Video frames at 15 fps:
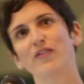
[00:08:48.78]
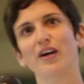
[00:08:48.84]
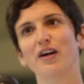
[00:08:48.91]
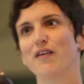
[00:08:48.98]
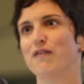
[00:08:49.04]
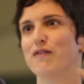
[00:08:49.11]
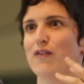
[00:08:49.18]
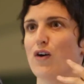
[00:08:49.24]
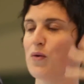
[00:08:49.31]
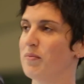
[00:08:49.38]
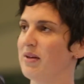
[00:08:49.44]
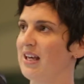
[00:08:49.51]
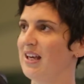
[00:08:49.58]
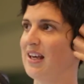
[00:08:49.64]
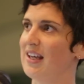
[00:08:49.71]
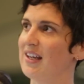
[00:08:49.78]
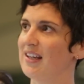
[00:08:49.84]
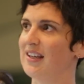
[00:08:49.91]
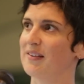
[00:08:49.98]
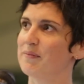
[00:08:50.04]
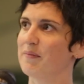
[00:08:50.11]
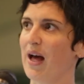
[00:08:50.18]
of like a
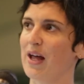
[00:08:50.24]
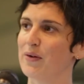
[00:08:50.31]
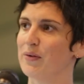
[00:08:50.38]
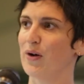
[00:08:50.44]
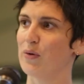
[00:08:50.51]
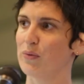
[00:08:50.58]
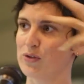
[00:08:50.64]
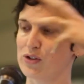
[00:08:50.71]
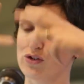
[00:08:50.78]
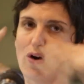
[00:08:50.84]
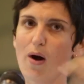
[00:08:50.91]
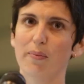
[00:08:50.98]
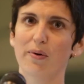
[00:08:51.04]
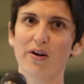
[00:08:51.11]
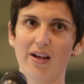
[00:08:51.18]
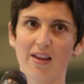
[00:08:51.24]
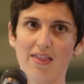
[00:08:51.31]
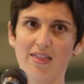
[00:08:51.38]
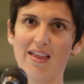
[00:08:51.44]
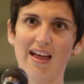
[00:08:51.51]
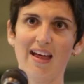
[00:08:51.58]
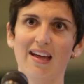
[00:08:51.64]
foamy, I don't know, strawberry
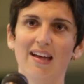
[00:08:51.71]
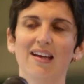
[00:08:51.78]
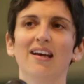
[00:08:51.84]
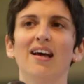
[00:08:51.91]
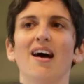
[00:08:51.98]
thing.